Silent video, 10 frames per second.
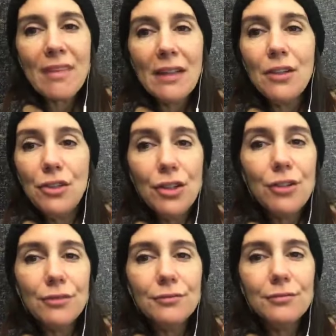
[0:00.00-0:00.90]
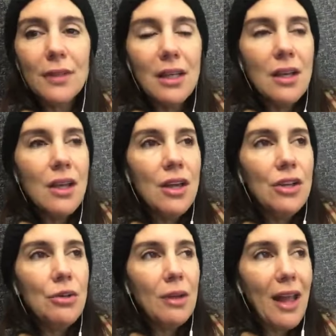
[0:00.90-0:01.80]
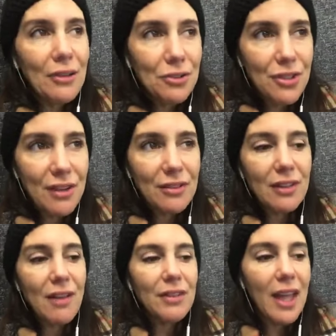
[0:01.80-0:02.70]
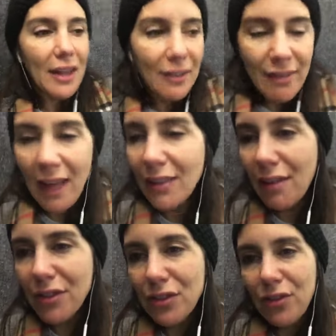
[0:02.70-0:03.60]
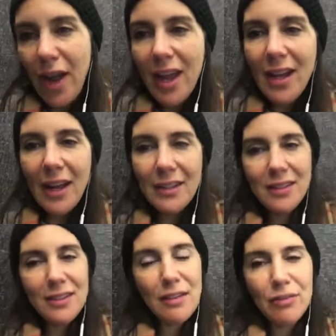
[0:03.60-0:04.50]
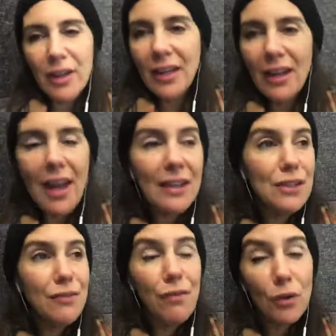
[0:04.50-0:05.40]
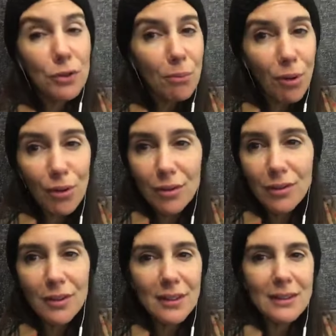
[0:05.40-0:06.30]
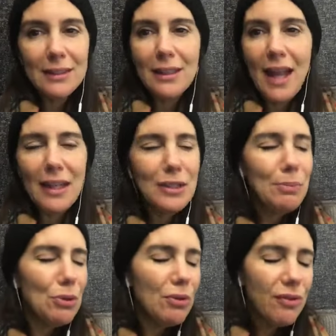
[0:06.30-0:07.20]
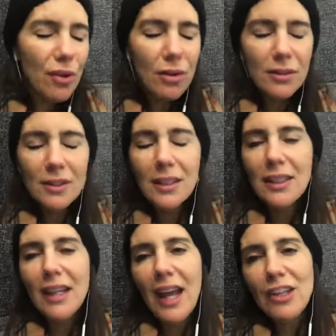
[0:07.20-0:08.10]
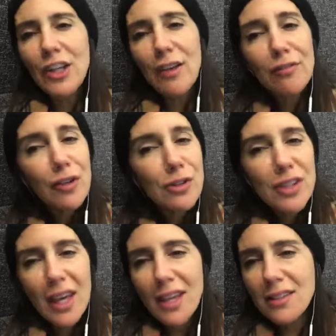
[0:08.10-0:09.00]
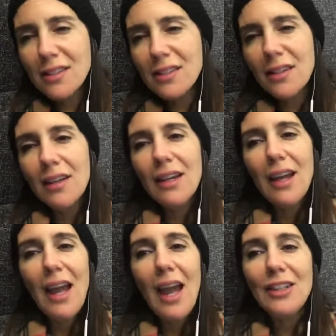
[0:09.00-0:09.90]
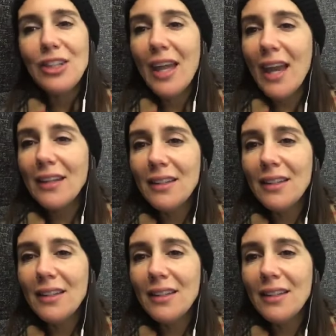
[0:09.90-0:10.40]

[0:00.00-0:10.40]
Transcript: You do. You allow yourself to love again, and that love is great, and it's different, and it's vulnerable, and it's beautiful, and you get first kiss, and you get...